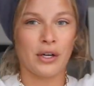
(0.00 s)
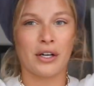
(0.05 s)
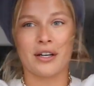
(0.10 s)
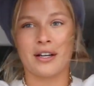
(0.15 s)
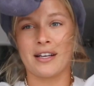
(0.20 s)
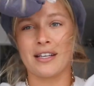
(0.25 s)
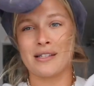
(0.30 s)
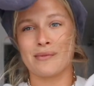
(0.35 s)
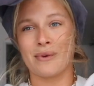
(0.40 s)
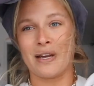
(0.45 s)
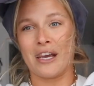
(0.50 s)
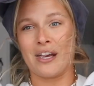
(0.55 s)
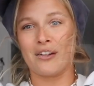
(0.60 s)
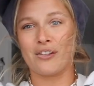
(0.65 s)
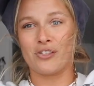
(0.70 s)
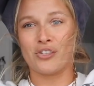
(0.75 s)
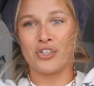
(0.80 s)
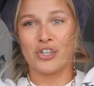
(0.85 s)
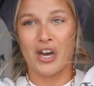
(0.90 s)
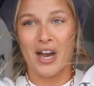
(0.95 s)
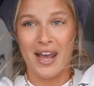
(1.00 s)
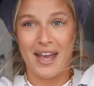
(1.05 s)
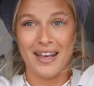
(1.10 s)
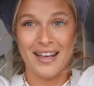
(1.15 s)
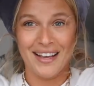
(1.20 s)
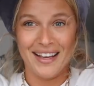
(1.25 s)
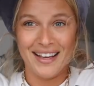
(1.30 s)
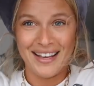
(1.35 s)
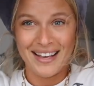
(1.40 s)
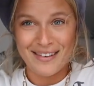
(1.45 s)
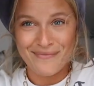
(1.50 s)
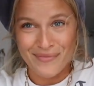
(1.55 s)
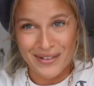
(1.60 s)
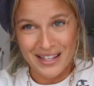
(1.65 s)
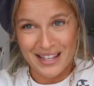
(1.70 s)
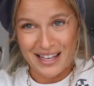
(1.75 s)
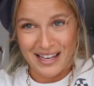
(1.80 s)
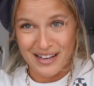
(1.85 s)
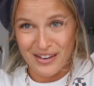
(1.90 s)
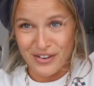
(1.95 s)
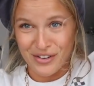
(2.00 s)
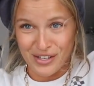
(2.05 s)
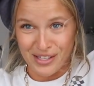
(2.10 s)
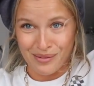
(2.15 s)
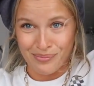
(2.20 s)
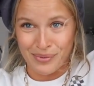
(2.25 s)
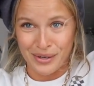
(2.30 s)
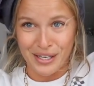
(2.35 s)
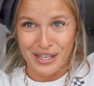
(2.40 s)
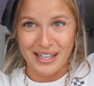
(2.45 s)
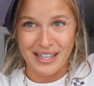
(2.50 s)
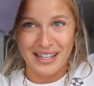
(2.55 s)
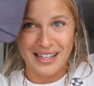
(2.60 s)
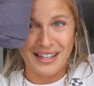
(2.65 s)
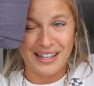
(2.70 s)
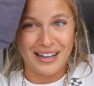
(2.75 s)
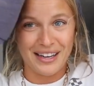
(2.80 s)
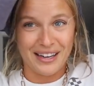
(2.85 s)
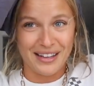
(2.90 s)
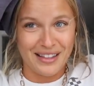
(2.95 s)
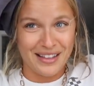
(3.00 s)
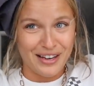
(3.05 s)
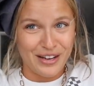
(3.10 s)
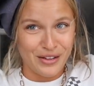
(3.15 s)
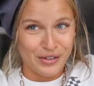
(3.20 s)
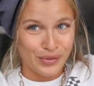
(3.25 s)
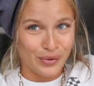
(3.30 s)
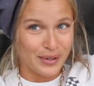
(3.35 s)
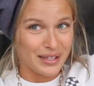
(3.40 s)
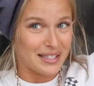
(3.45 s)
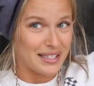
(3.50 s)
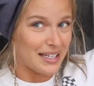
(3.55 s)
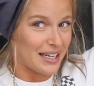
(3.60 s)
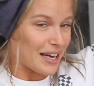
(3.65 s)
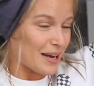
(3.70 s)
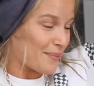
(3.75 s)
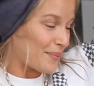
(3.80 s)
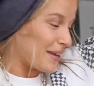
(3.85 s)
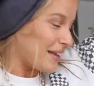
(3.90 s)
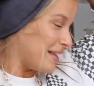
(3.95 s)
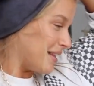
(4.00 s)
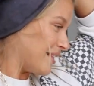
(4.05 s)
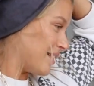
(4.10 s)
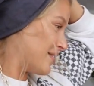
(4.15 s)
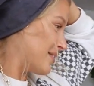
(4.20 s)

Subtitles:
weird because my hair is dry. But then you just put it in there and then you twist it up, and then